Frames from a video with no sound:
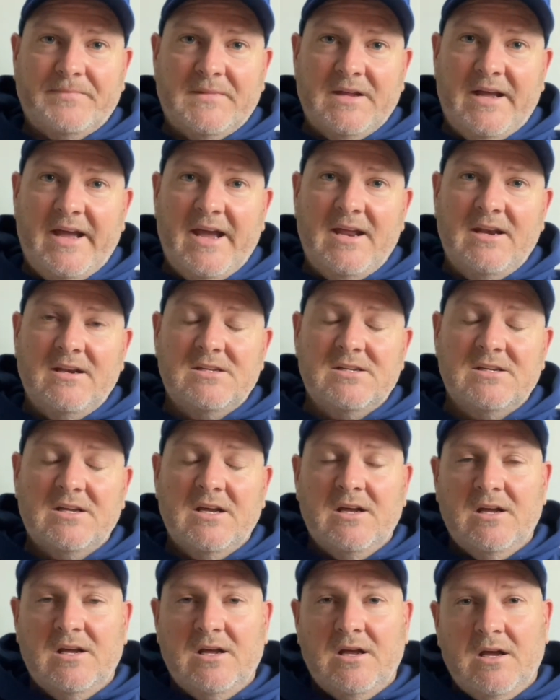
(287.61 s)
And
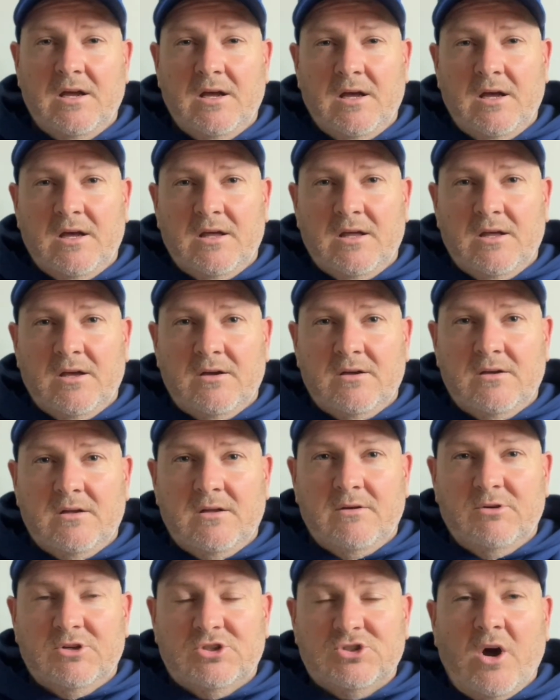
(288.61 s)

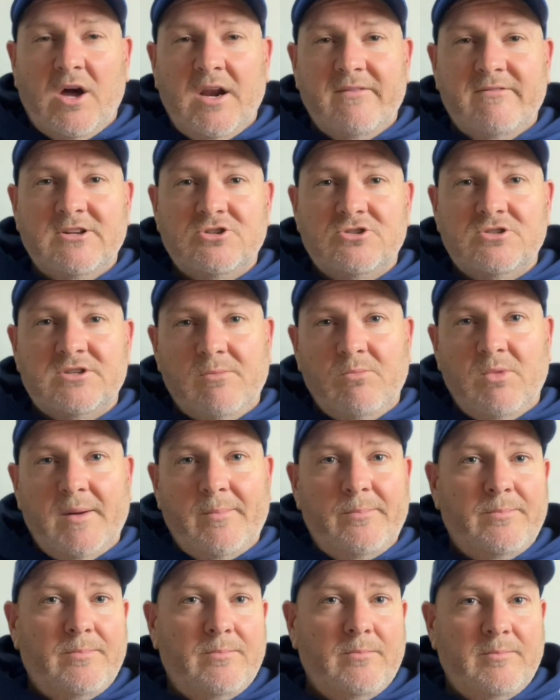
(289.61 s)
it was kind of interesting. My
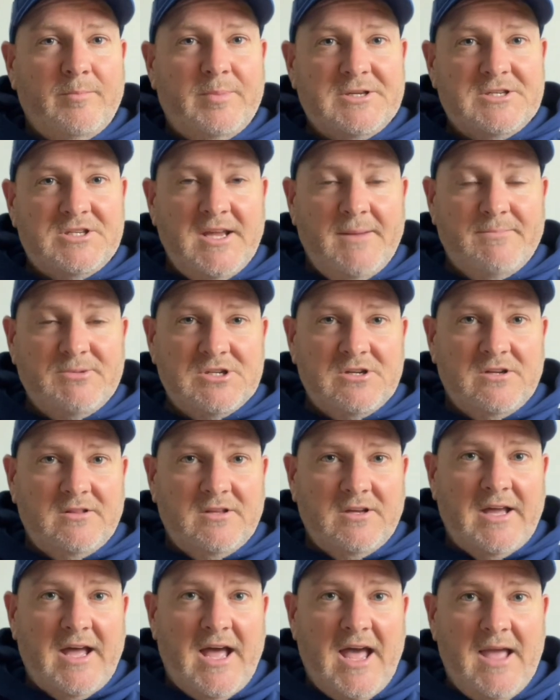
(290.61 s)
perception of
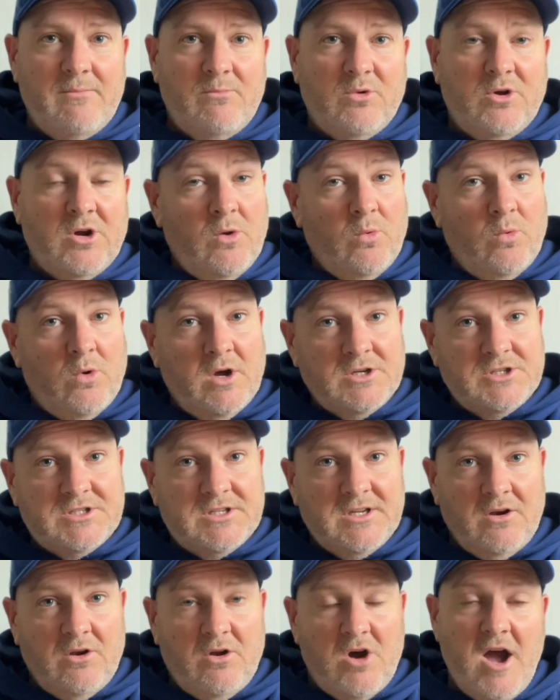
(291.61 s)
the game when I watched
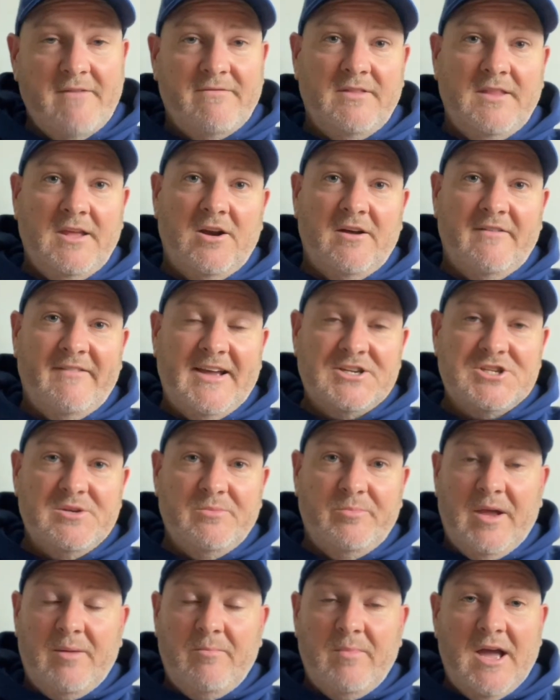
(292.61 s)
it live, and then I've actually
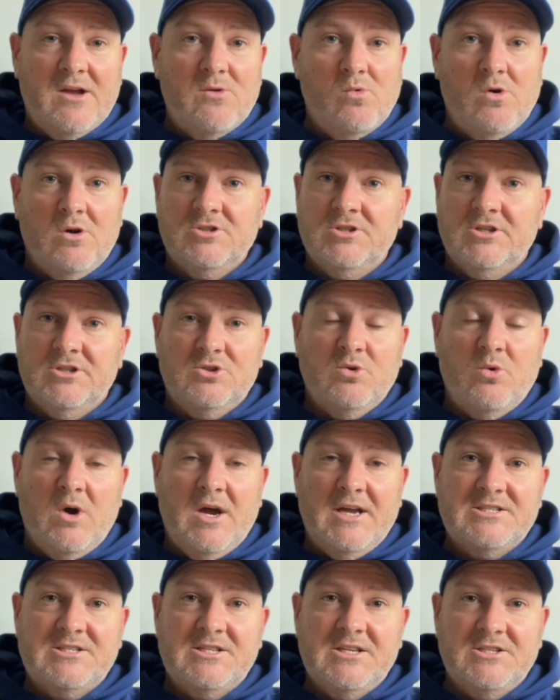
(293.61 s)
been back and watched it
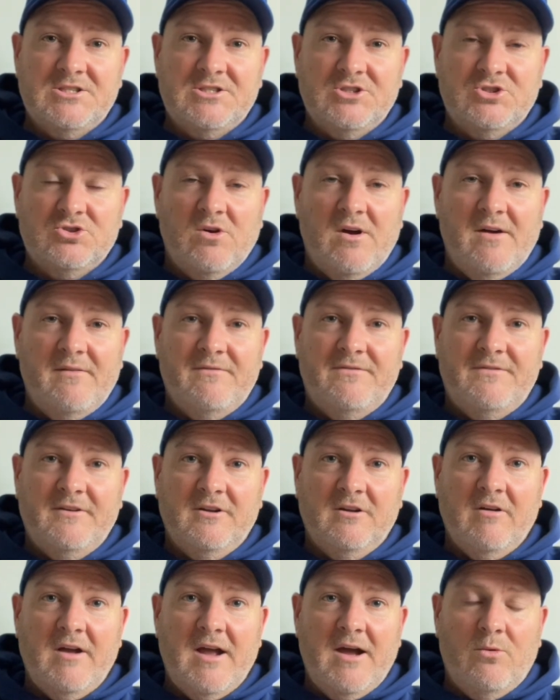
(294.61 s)
twice since to try and
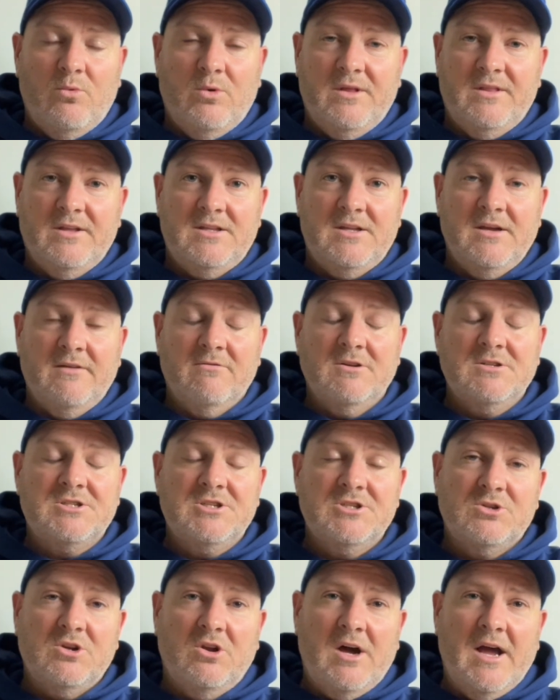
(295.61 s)
figure out where the
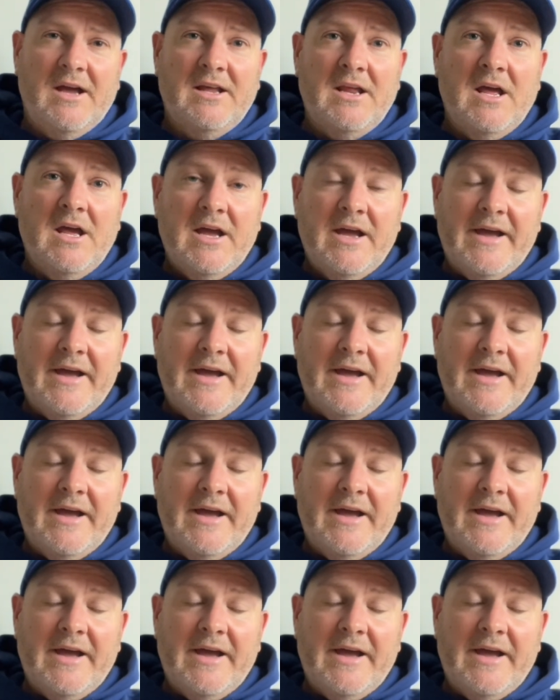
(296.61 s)
differences lie.